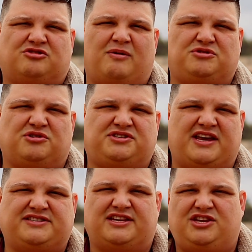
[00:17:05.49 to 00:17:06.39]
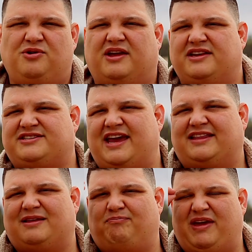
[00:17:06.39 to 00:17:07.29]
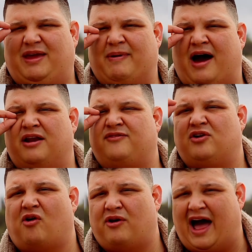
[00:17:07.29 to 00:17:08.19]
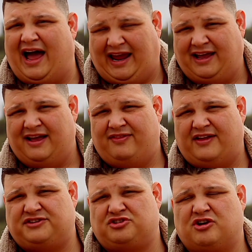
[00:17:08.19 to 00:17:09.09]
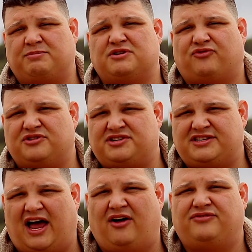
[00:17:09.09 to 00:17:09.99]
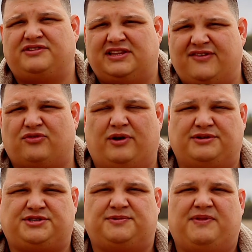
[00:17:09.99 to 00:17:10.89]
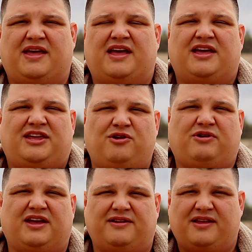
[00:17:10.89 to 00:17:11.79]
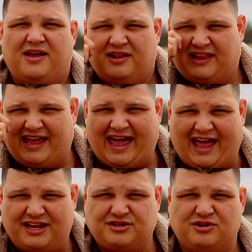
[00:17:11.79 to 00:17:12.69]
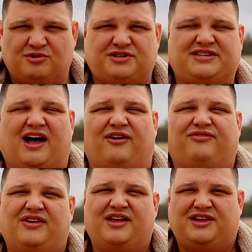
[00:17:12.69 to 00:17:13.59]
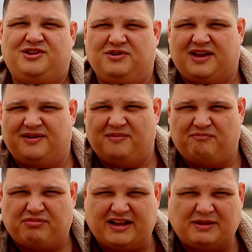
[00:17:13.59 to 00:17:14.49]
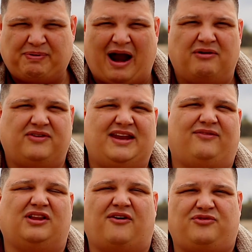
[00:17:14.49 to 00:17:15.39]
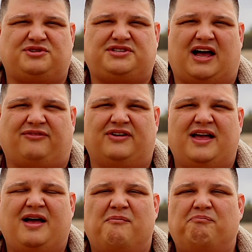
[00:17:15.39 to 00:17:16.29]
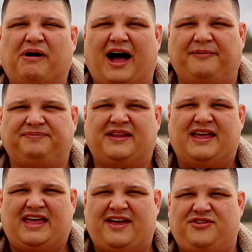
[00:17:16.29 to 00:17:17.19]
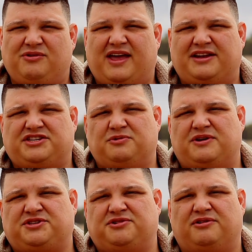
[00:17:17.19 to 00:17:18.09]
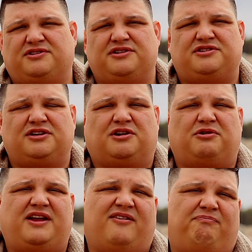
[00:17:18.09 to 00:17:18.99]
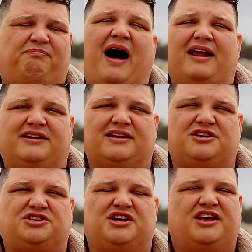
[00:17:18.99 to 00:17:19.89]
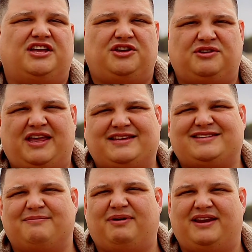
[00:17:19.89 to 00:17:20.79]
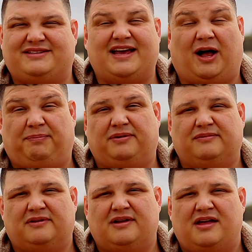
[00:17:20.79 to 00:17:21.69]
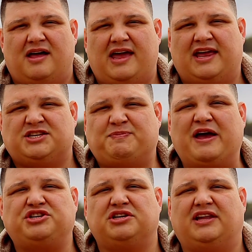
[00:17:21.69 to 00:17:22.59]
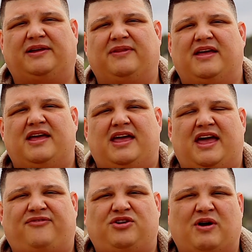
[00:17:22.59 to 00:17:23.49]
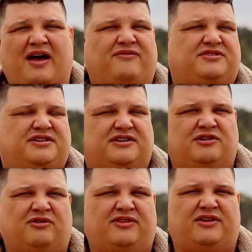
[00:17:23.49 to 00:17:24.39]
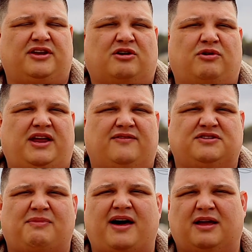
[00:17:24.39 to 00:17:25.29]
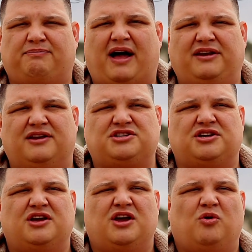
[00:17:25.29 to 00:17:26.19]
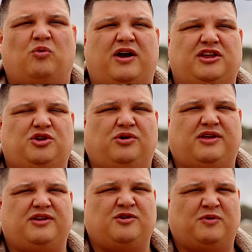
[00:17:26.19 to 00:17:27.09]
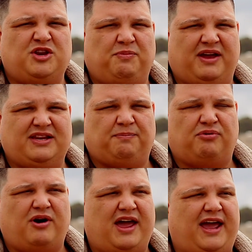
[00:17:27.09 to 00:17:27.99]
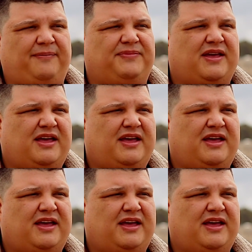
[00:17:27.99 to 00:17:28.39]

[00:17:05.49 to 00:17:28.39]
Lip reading: scripture says that you can take the beam out of your own eye. That's a scripture for self-deliverance. You can lay hands on yourself. You can break the power of the devil off yourself. But if you get to a certain degree of bondage, you need somebody's help. And especially if you're in the degree of demonic bondage where you when you begin to pray,